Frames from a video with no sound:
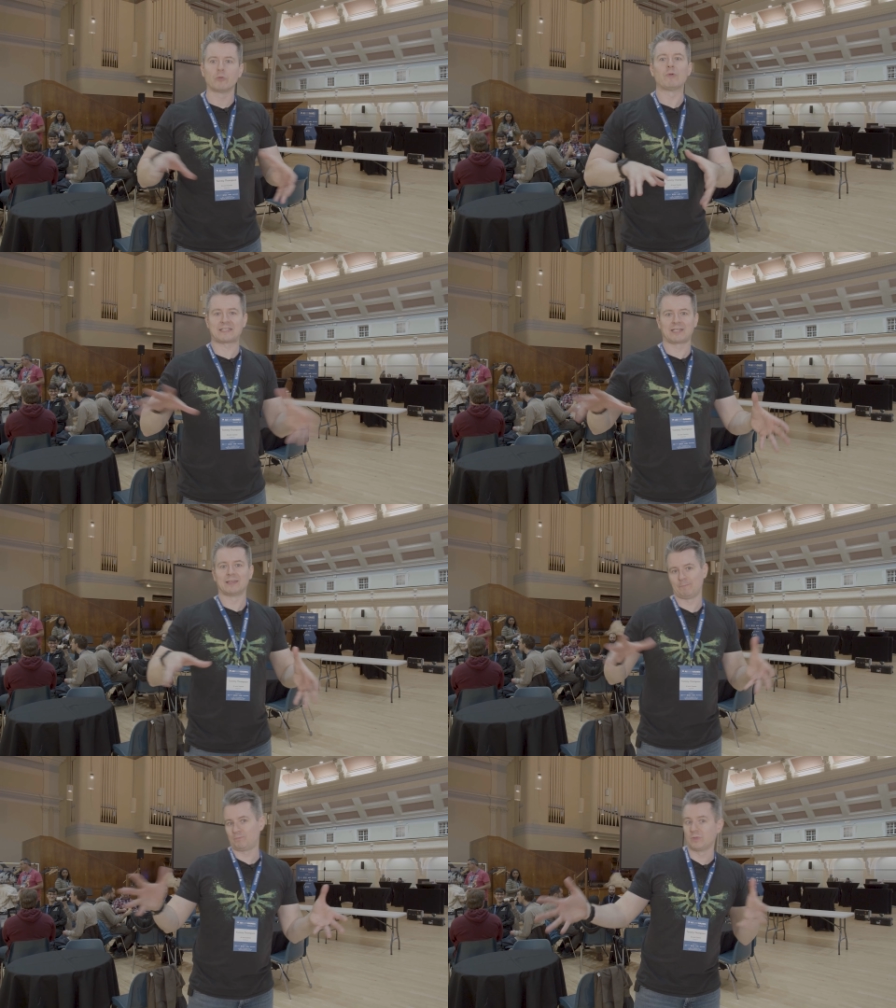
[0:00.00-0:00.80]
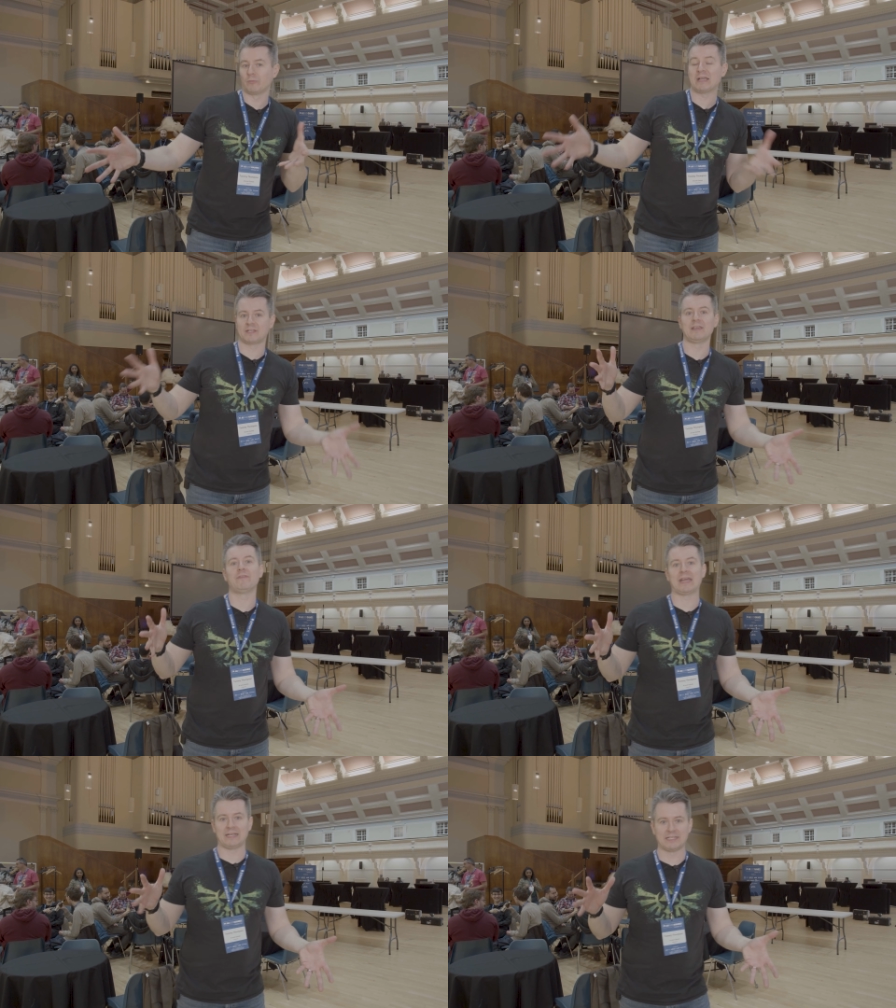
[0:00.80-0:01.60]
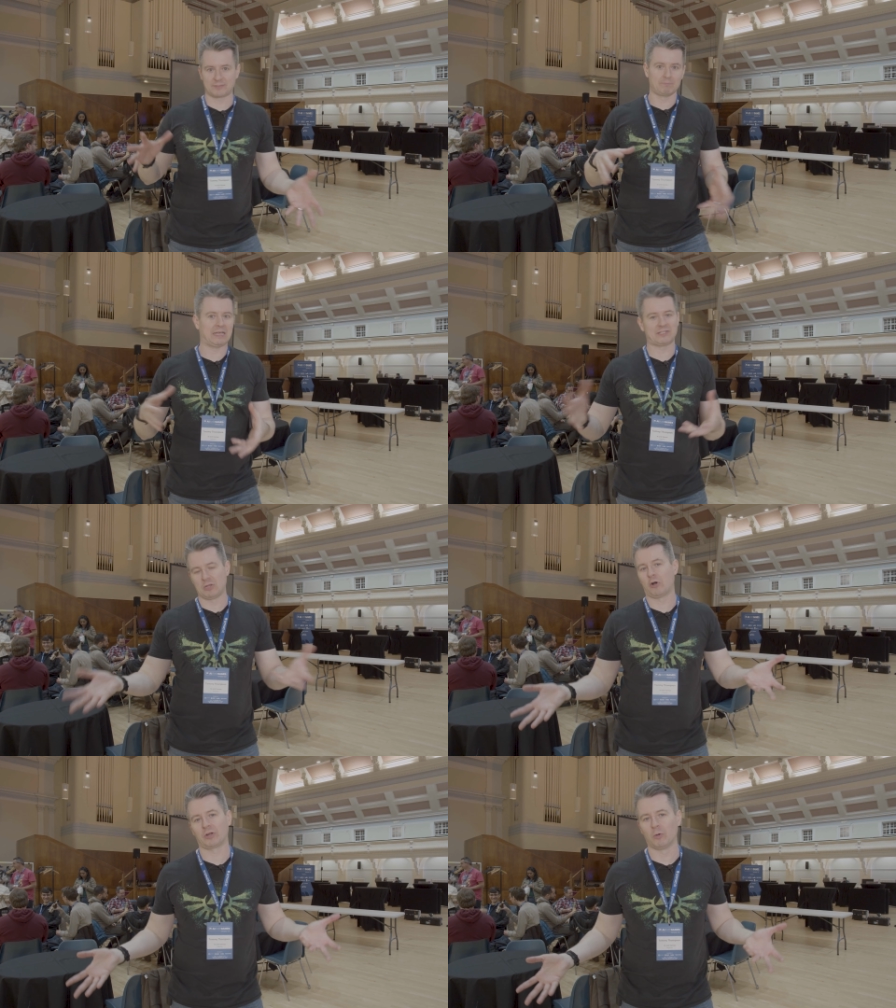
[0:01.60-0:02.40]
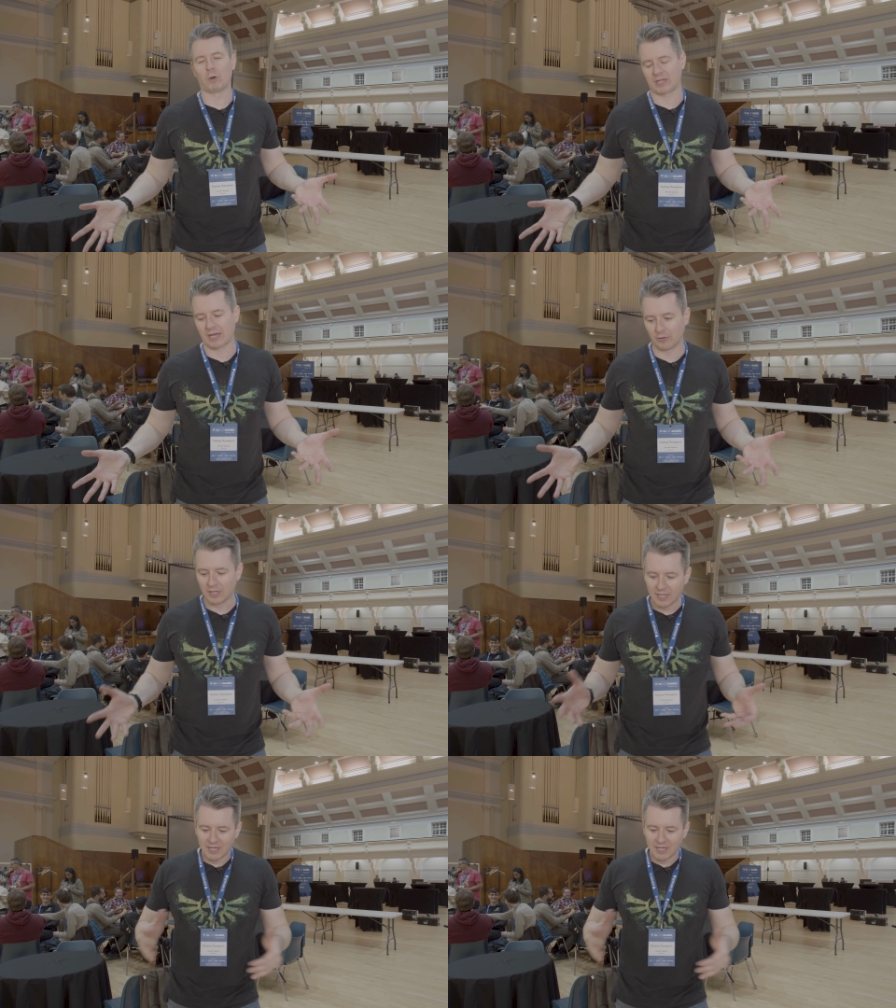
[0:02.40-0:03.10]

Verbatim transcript: the rest of the event is not going to work out.